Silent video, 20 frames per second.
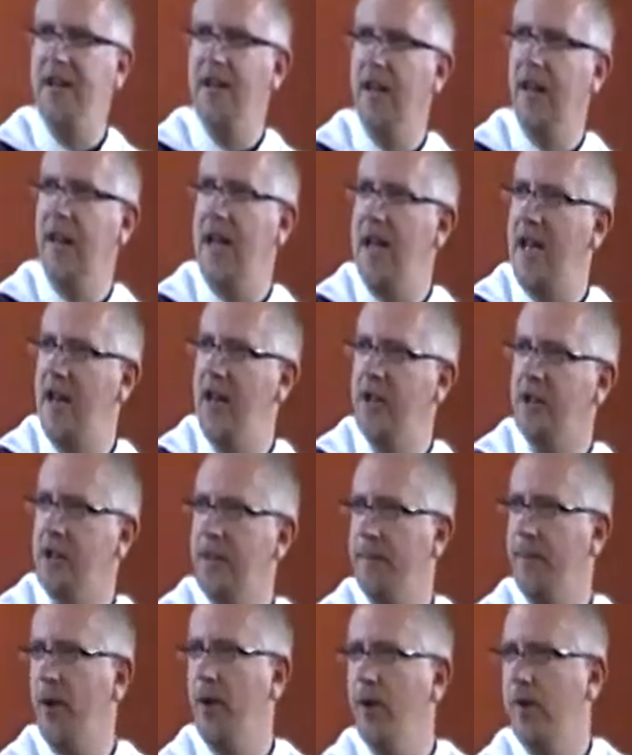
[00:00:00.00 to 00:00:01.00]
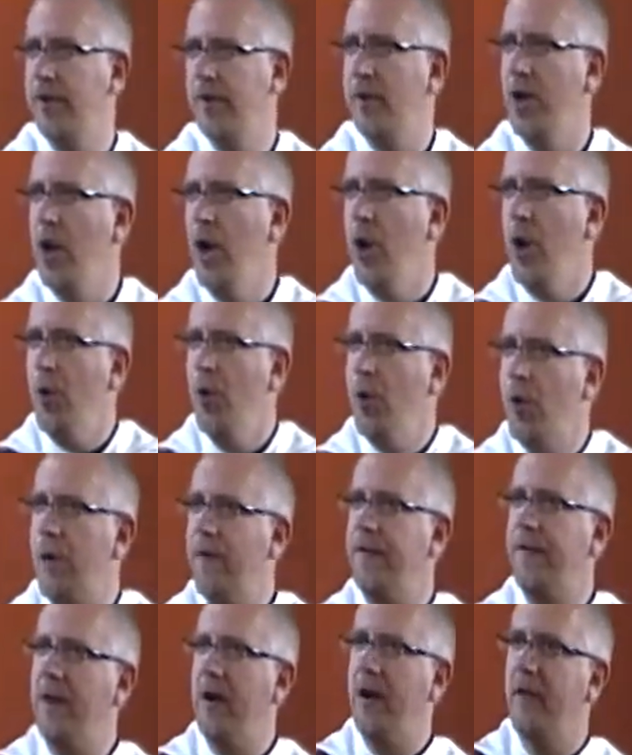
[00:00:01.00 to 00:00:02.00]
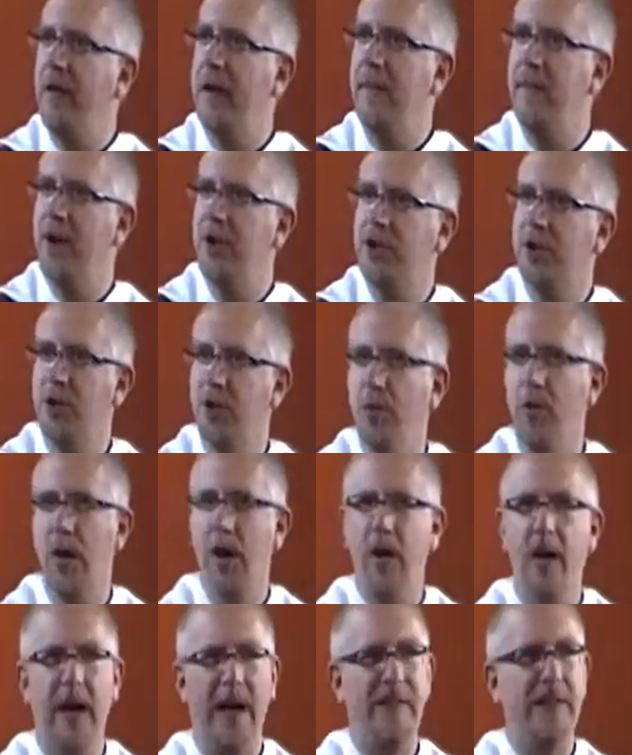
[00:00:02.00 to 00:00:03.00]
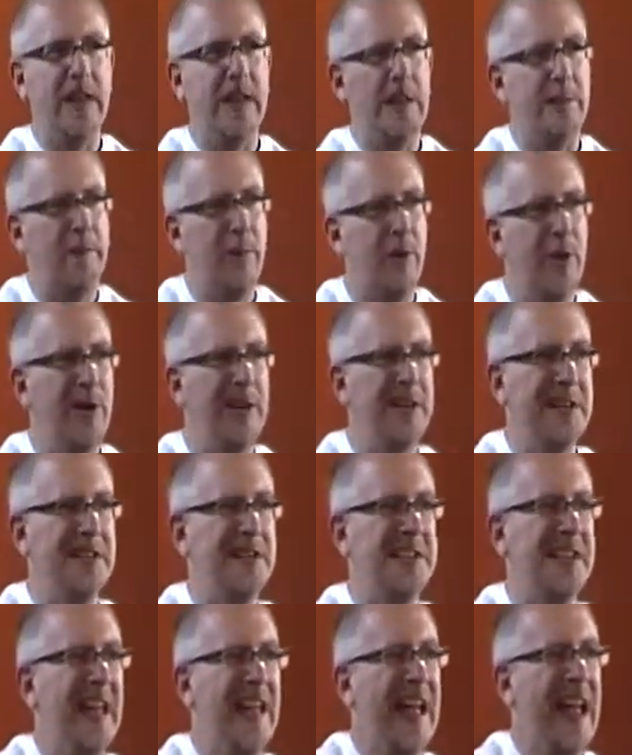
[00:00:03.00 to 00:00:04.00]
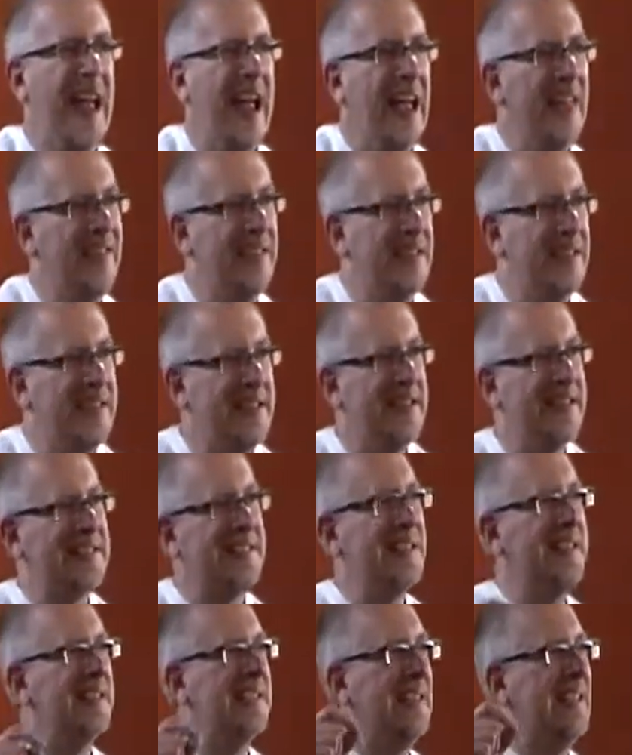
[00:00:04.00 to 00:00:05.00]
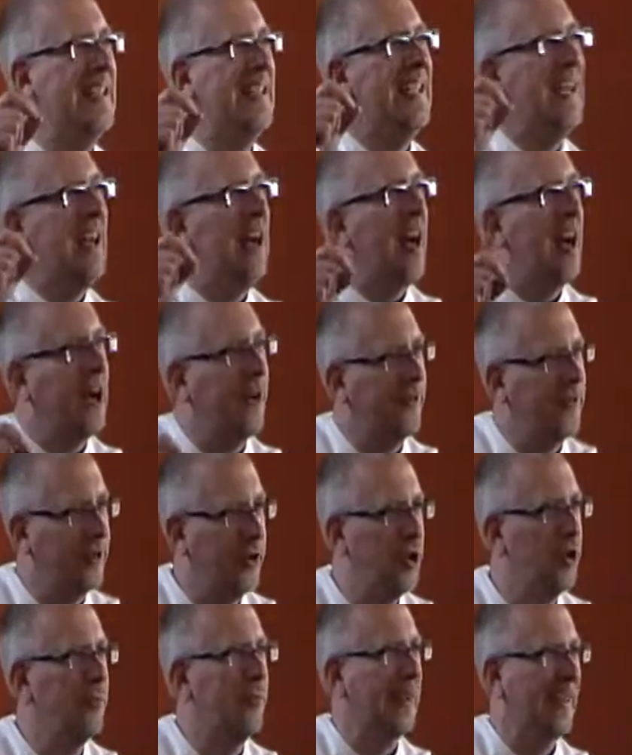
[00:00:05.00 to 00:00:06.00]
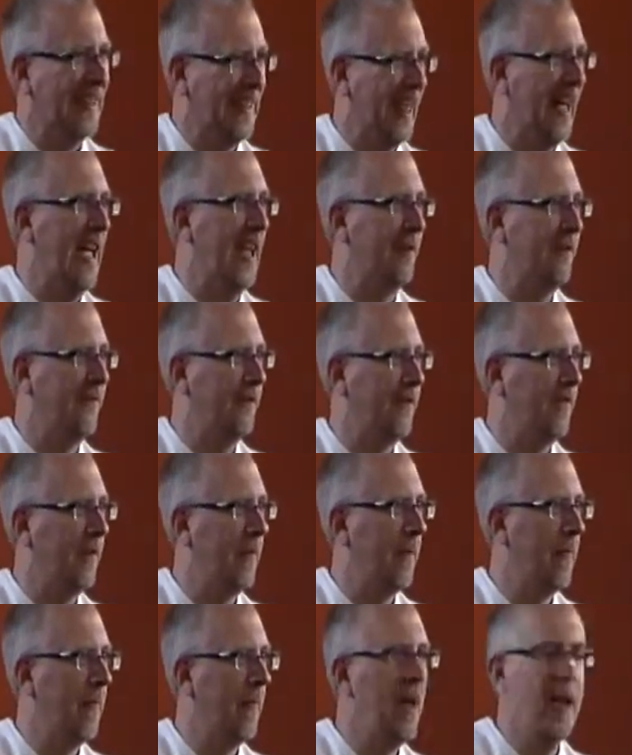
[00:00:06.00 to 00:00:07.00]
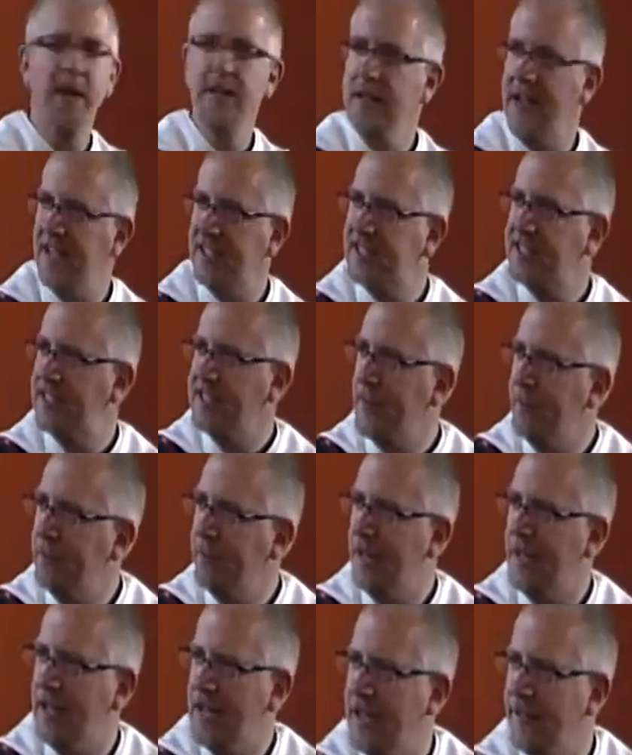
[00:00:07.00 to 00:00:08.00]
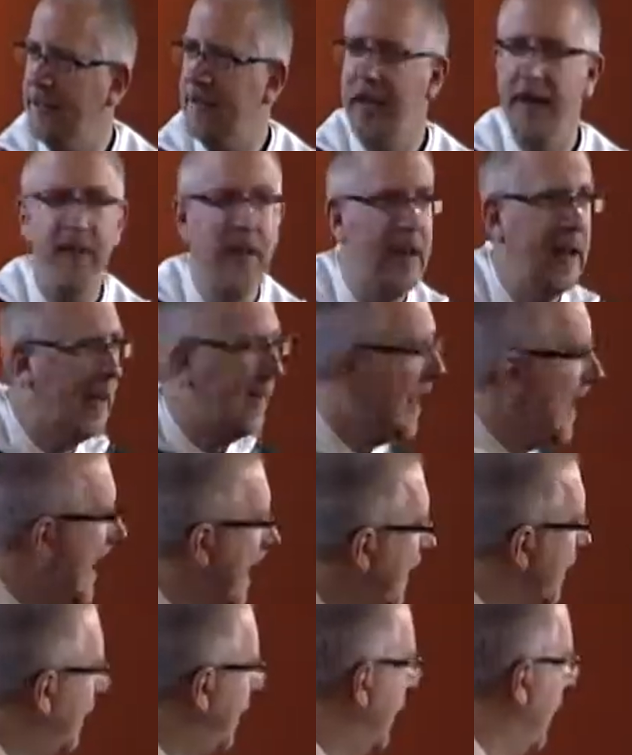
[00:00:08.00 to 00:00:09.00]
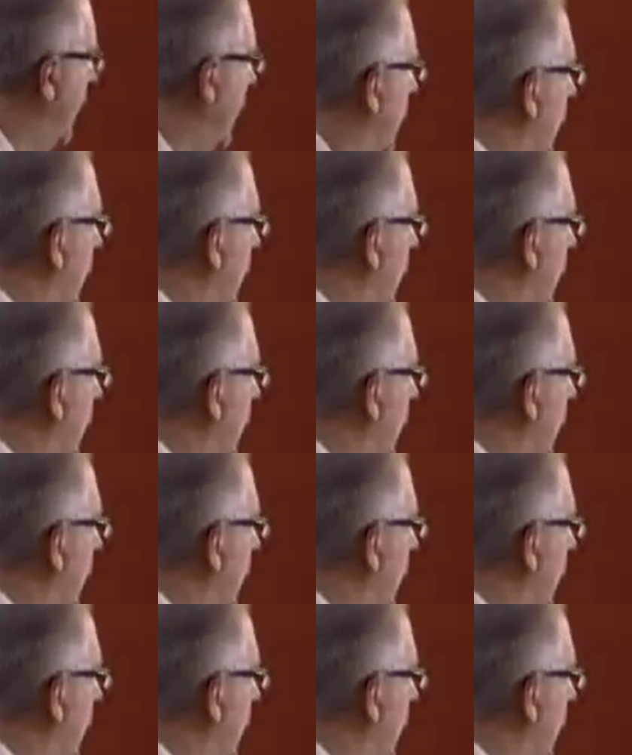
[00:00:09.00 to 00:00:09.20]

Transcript: and Elijah both were very much aware of the importance and the dignity of human life. Not simply of giving life